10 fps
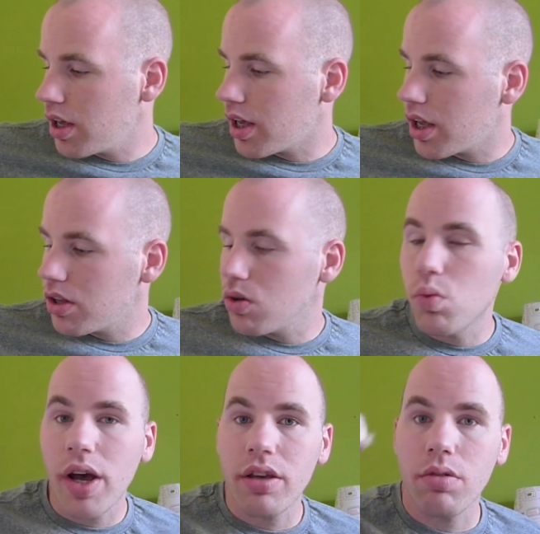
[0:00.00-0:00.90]
And you
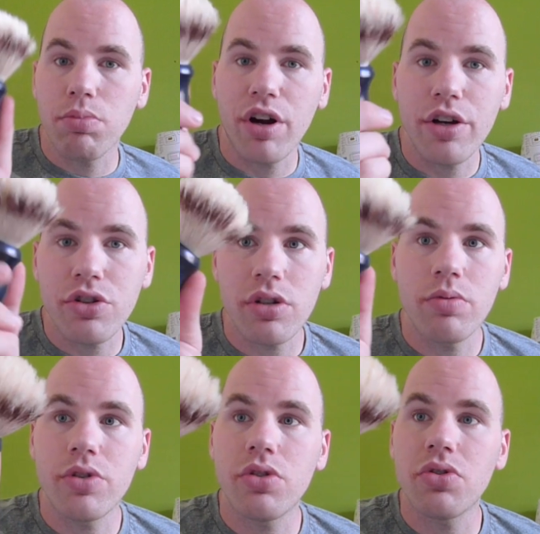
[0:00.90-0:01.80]
wet your
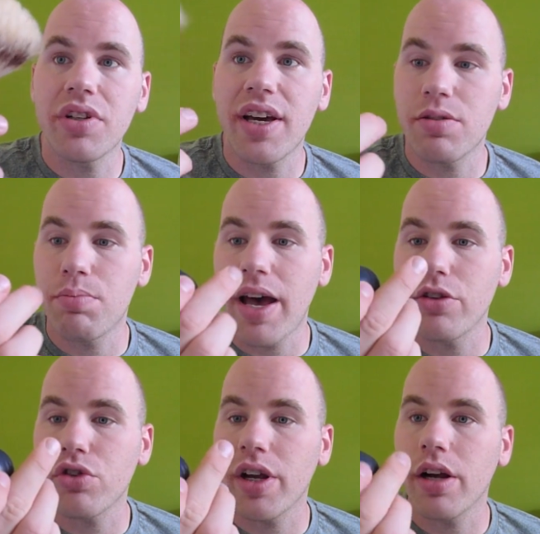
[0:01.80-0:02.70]
brush, which usually has
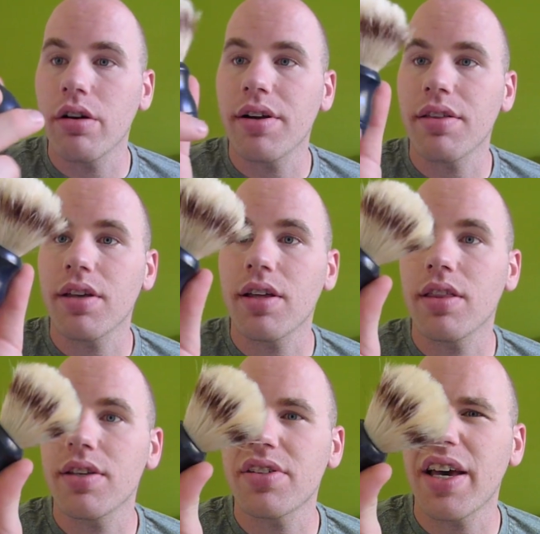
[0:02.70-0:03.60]
badger hair. I
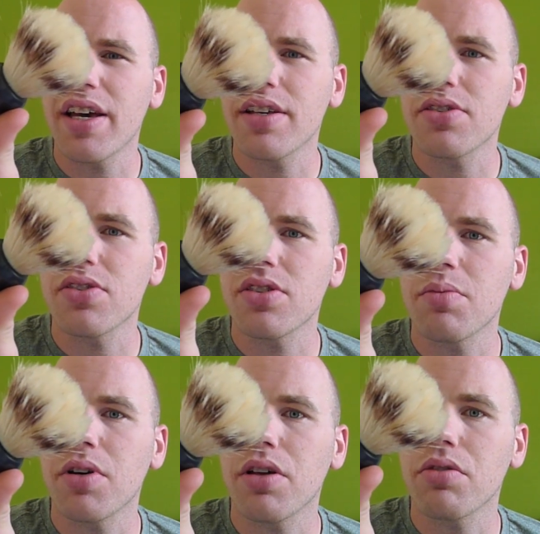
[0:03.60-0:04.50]
think this has
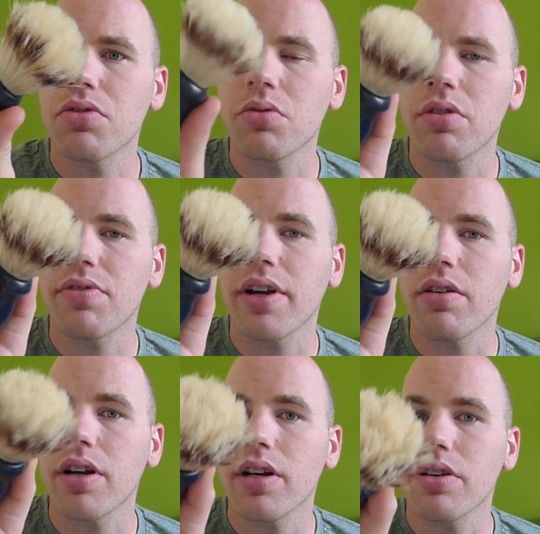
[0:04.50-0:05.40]
some other sort of hair
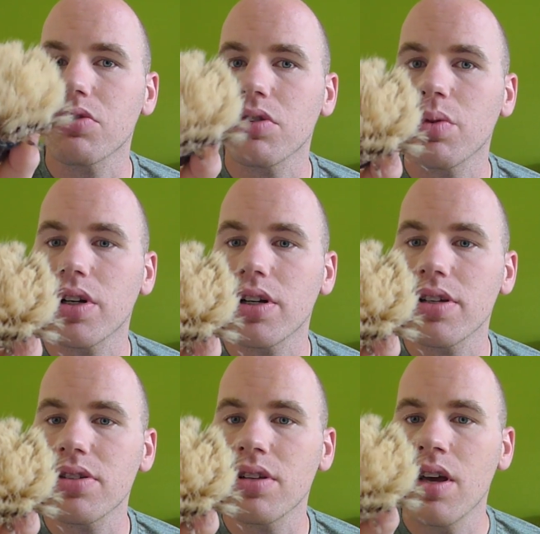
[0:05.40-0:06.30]
on it, not sure what it
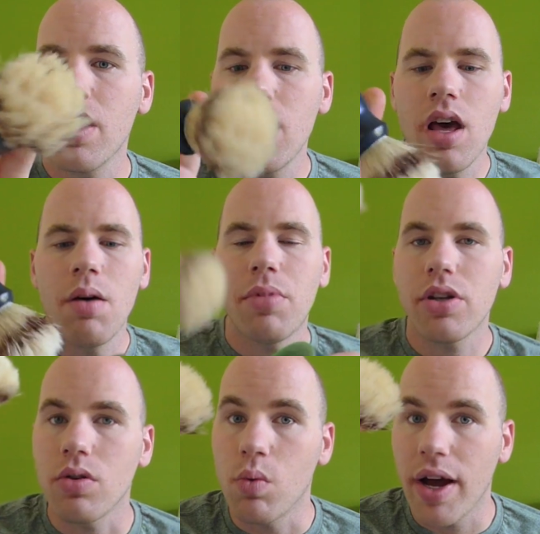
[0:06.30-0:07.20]
is.
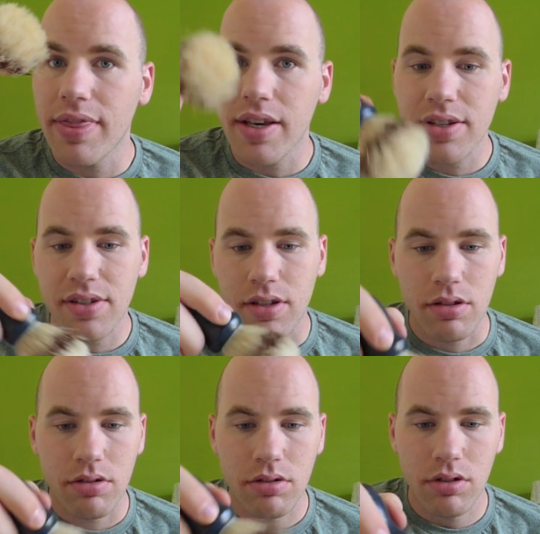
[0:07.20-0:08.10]
But you wet this,
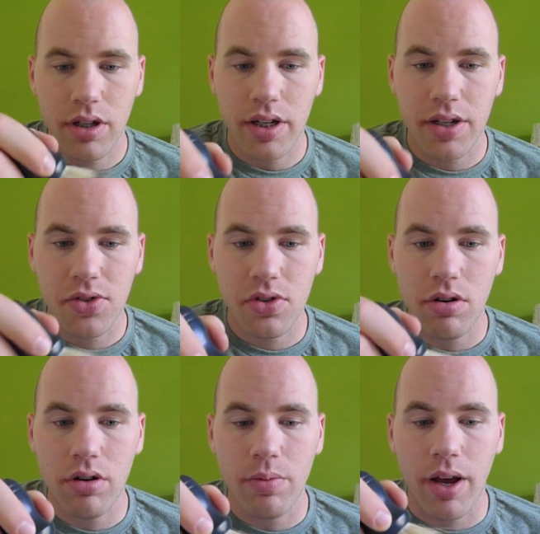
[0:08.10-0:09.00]

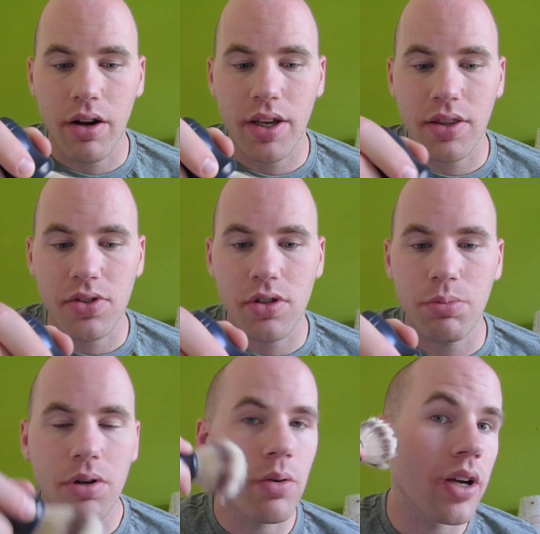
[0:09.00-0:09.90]
stir it around and get the
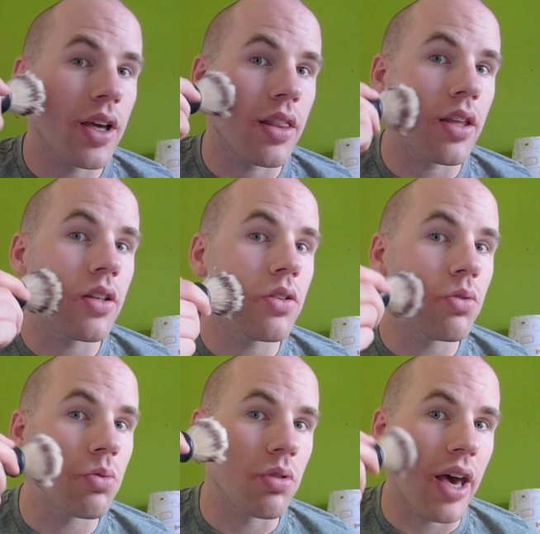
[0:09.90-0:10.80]
soap going, and then
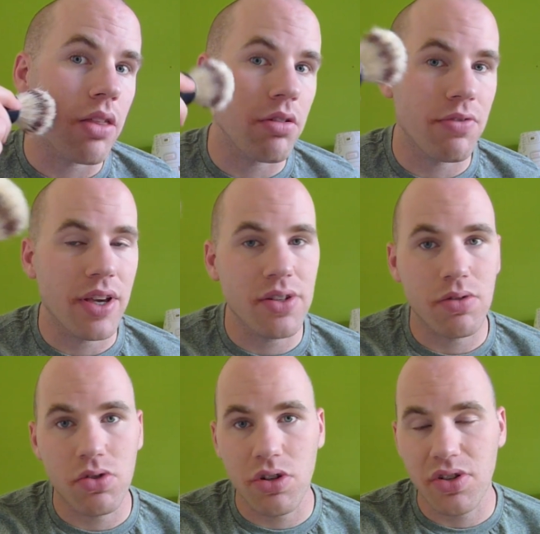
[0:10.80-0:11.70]
you lather your face. So
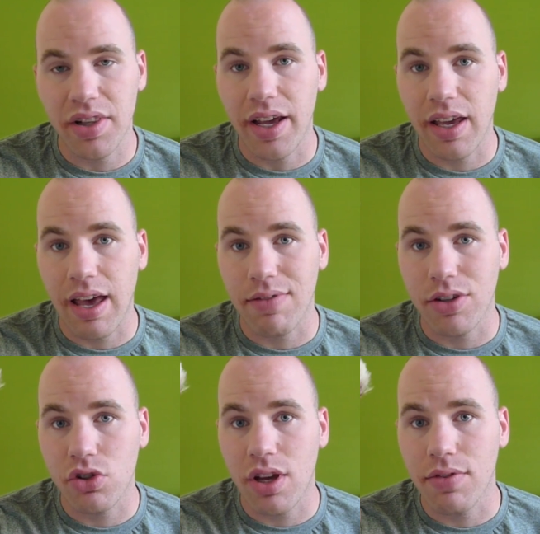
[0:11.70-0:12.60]
it's just like having
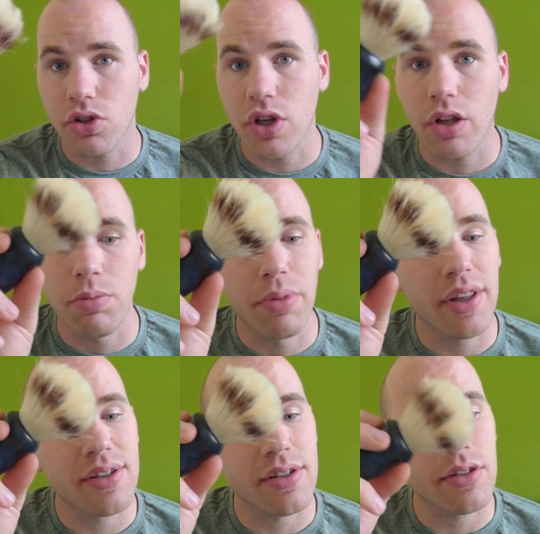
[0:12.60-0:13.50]
a shaving gel, but
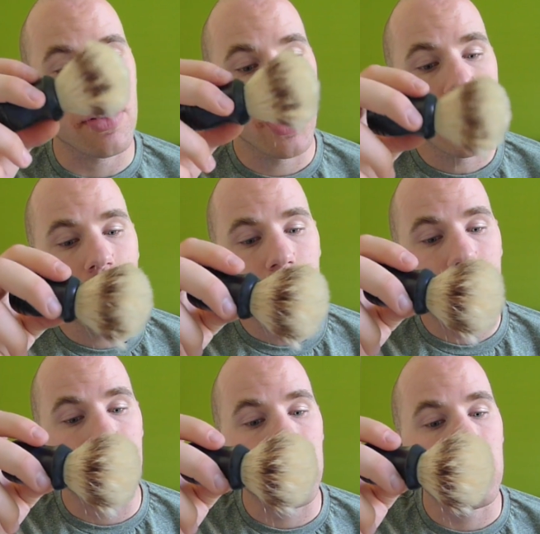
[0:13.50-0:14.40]
this is
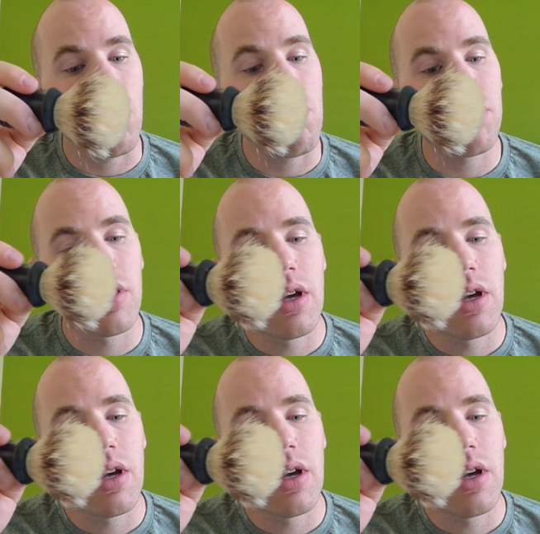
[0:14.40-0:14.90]
shaving soap.